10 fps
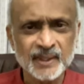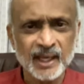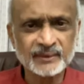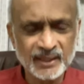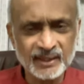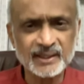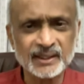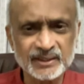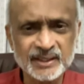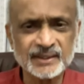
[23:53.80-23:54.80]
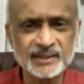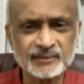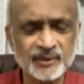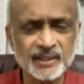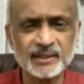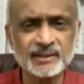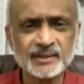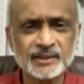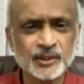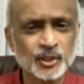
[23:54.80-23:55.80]
And they're legal tender where,
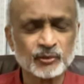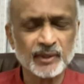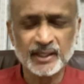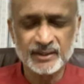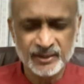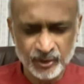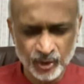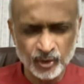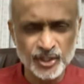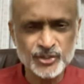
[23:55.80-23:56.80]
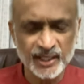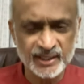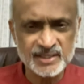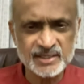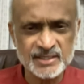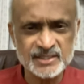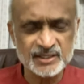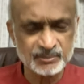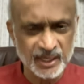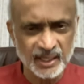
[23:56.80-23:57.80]
you know, where not only China is
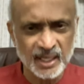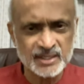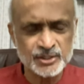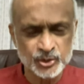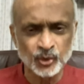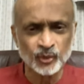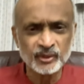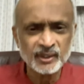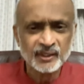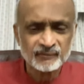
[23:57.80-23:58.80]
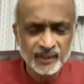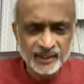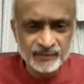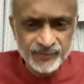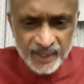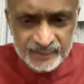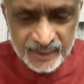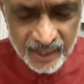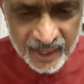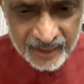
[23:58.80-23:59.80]
concerned, but a large zone where, in fact,
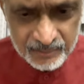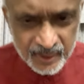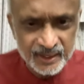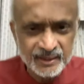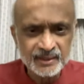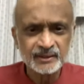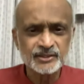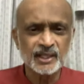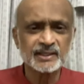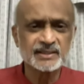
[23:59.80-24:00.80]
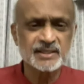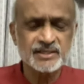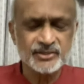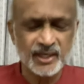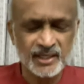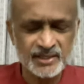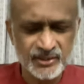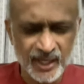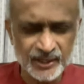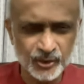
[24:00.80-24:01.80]
the RMB, the Chinese are, are
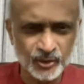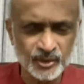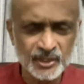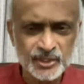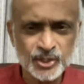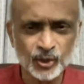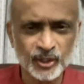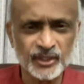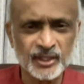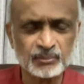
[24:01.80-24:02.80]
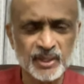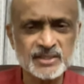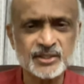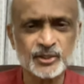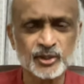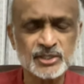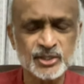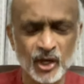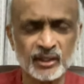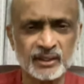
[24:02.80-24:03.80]
trying to slowly replace the US
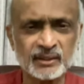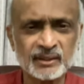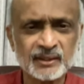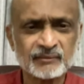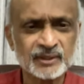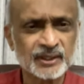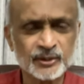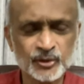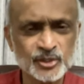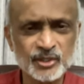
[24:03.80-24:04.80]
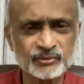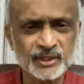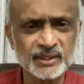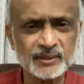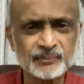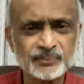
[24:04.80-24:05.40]
dollar with the use of the,